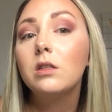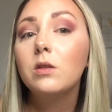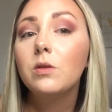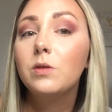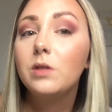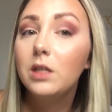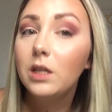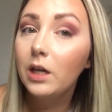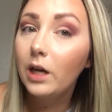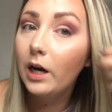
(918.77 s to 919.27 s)
So
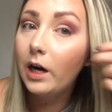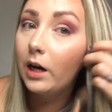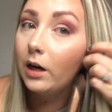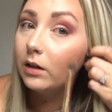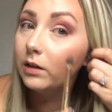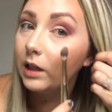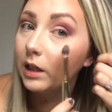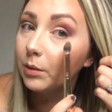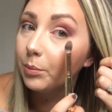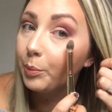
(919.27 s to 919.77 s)
see
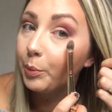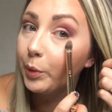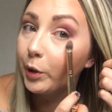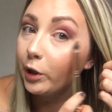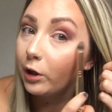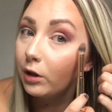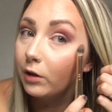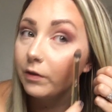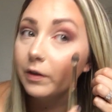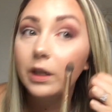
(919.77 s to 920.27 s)
how like
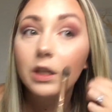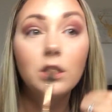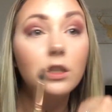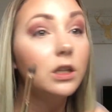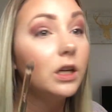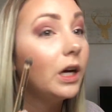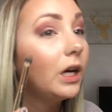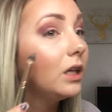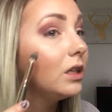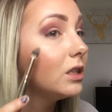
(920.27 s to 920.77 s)
perfect
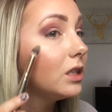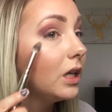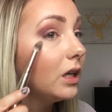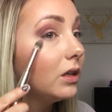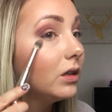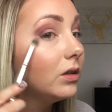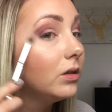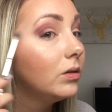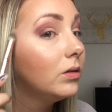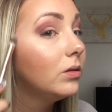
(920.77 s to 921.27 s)
your
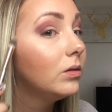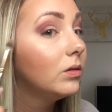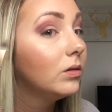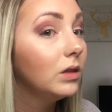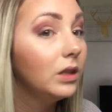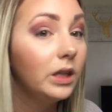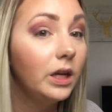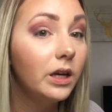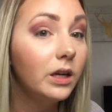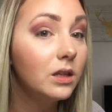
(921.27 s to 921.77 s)
eyeshadow
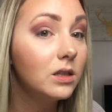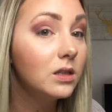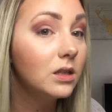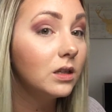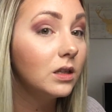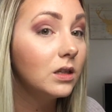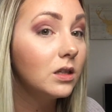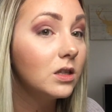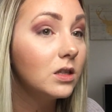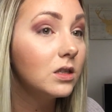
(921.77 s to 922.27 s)
is,
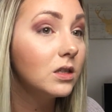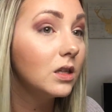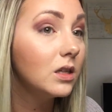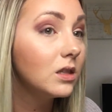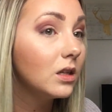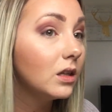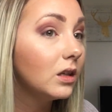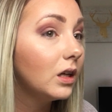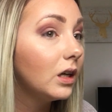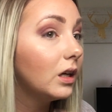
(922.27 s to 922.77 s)
and it just
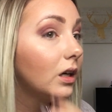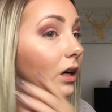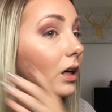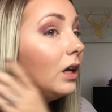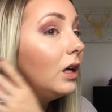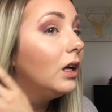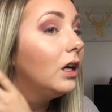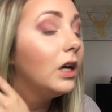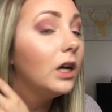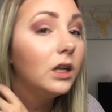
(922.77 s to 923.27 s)
sits on there,
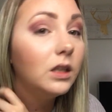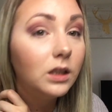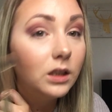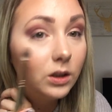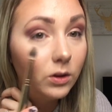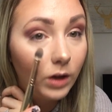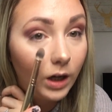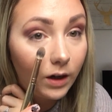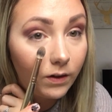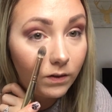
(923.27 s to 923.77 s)
and then
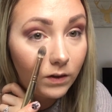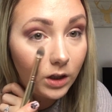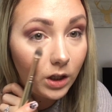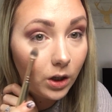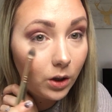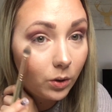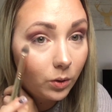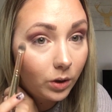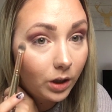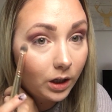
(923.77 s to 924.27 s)
you have
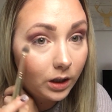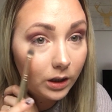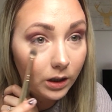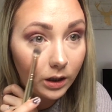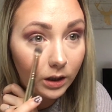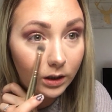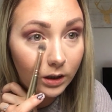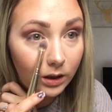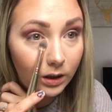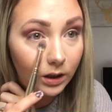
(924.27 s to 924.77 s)
no color
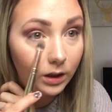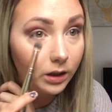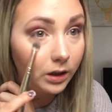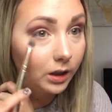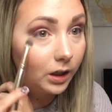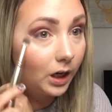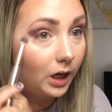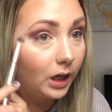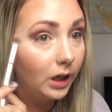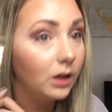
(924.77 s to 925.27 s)
underneath
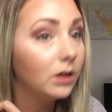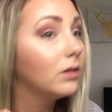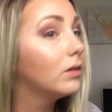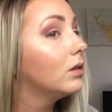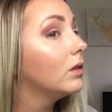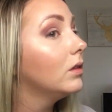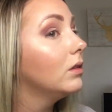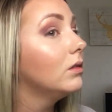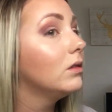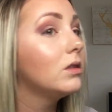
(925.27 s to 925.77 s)
your eye.
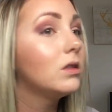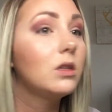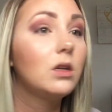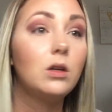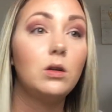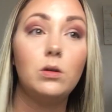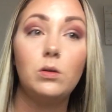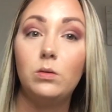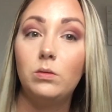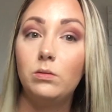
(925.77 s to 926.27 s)
And
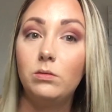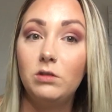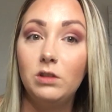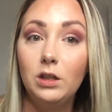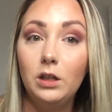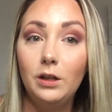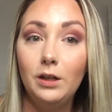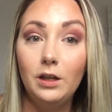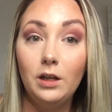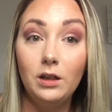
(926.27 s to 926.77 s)
so
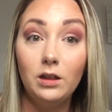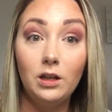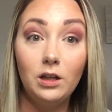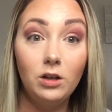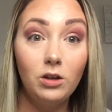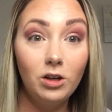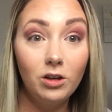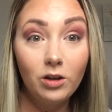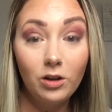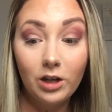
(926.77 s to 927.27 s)
then
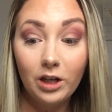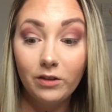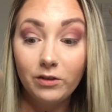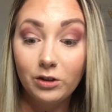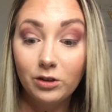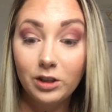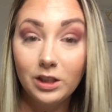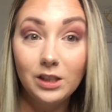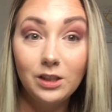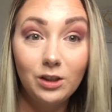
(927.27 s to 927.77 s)
you don't have
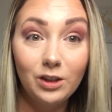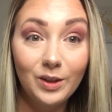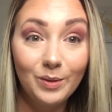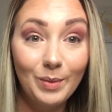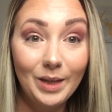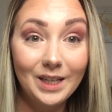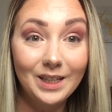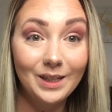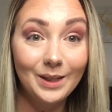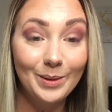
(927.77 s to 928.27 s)
to redo your
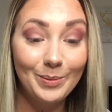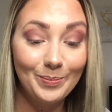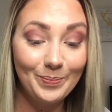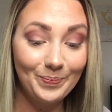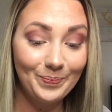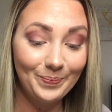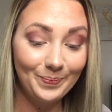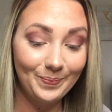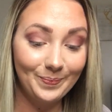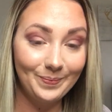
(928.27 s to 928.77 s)
makeup
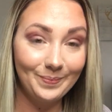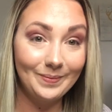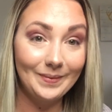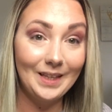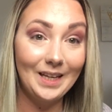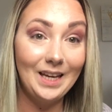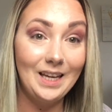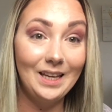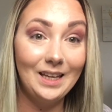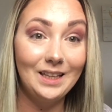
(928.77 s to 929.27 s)

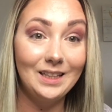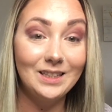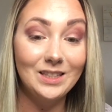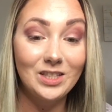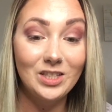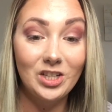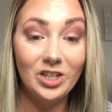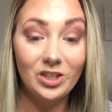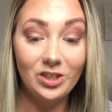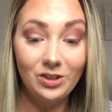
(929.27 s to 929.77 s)
and
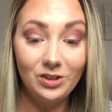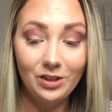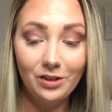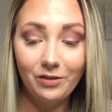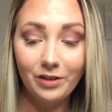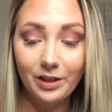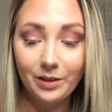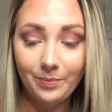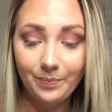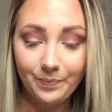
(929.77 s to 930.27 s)
start all
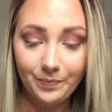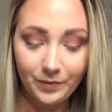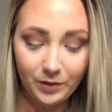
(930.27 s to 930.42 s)
over.